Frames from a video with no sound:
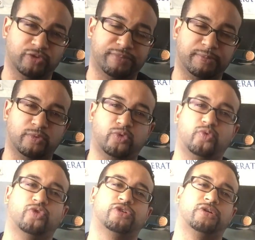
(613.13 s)
people
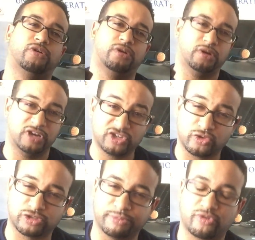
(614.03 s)
who are
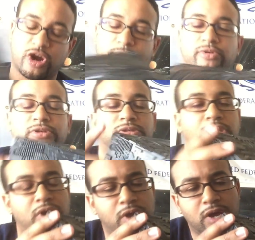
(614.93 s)
initial subscribers?
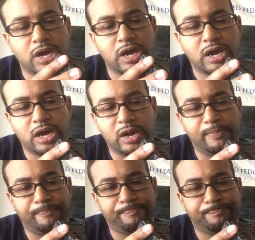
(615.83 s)

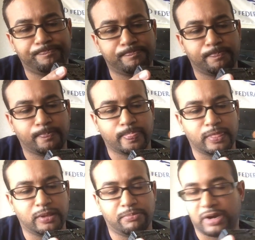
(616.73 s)

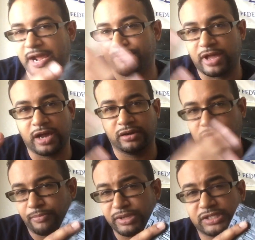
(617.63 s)
But I'm not
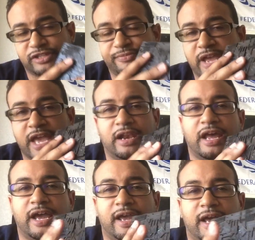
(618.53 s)
a businessman,
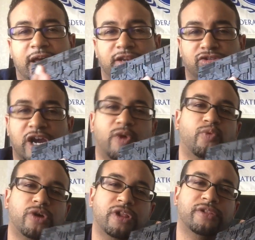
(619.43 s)
and I do not
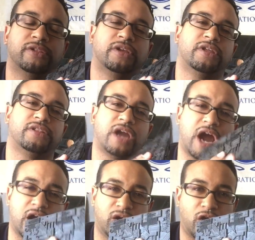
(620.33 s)
run the
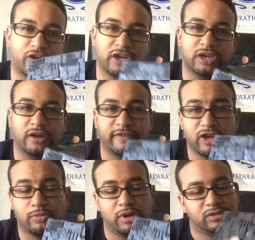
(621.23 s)
hierarchy of
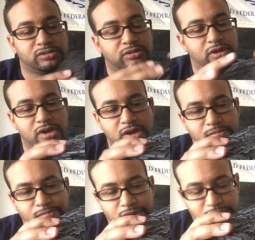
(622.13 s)
Eaglemoss.
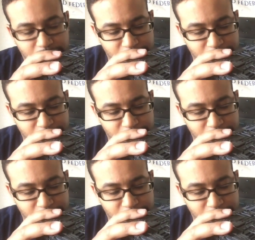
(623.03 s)
But